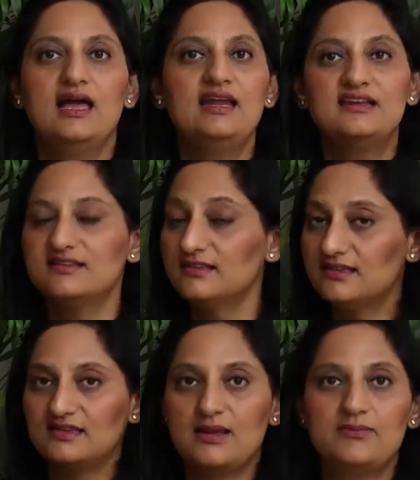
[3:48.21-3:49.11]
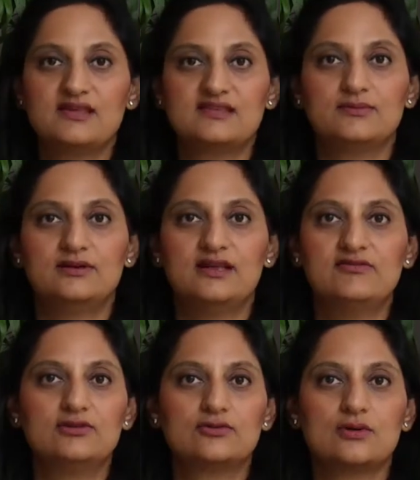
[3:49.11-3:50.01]
It isn't the same decibel
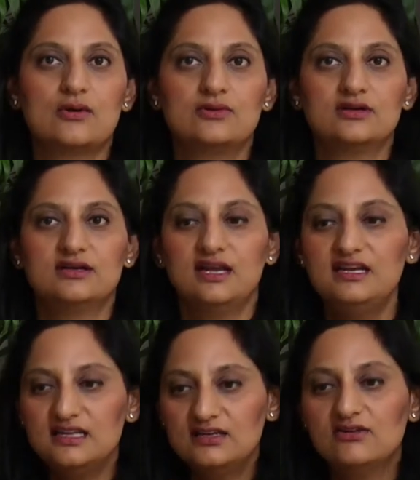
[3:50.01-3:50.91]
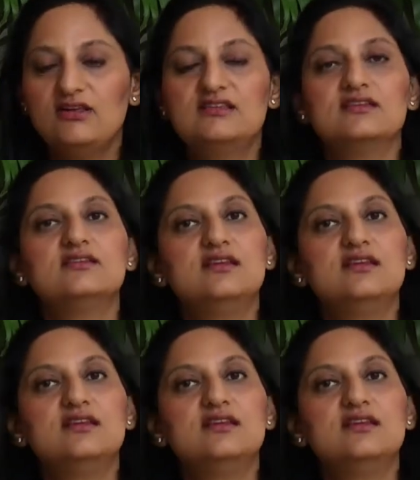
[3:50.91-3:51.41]
level throughout. It increases,